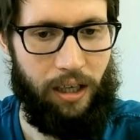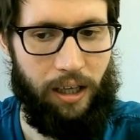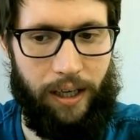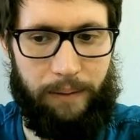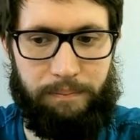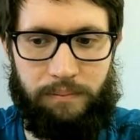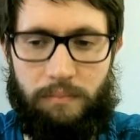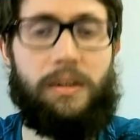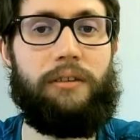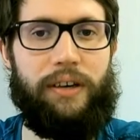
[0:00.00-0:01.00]

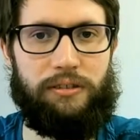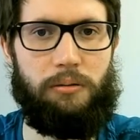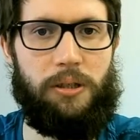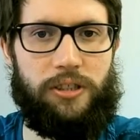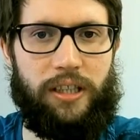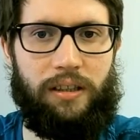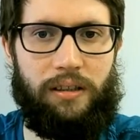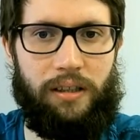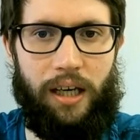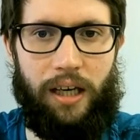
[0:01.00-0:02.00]
Thanks for watching.
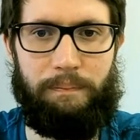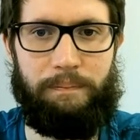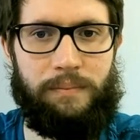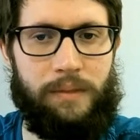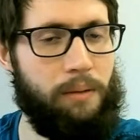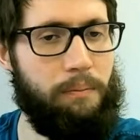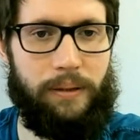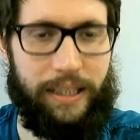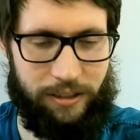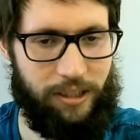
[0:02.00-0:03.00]

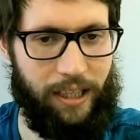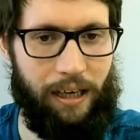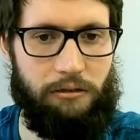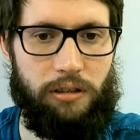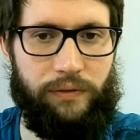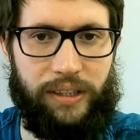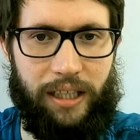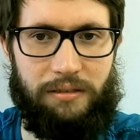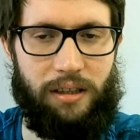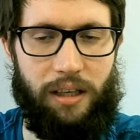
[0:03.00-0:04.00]
Please check out all the
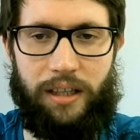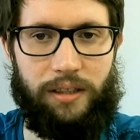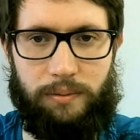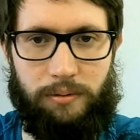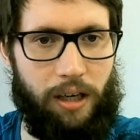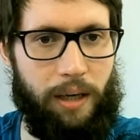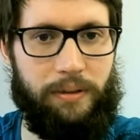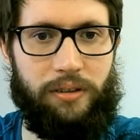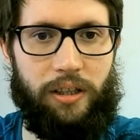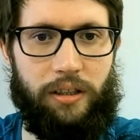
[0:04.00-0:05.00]
videos, like, subscribe,
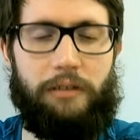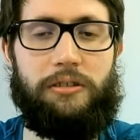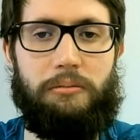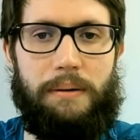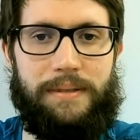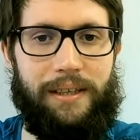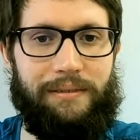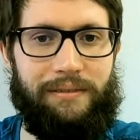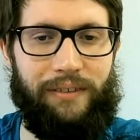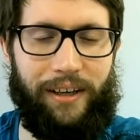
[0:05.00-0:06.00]
and go to the website.
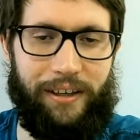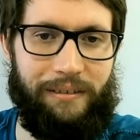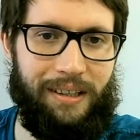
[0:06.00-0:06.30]
Thank you.